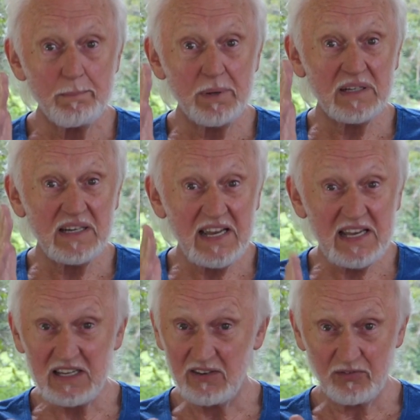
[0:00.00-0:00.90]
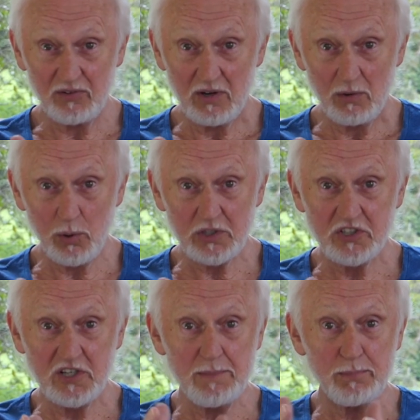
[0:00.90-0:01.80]
believe what
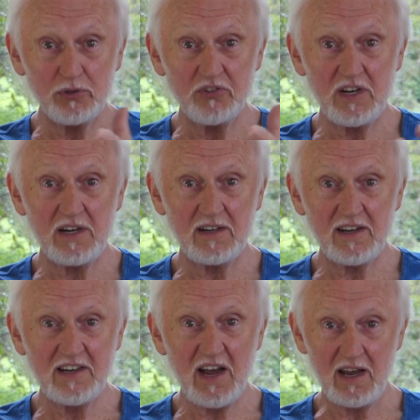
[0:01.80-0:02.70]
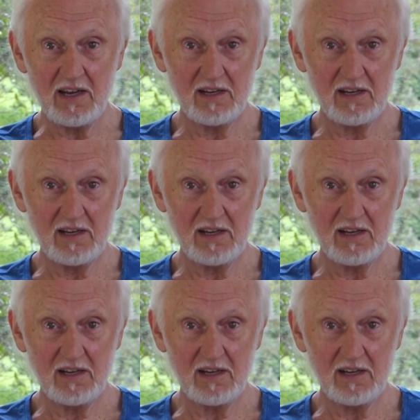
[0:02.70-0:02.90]
she puts in a day.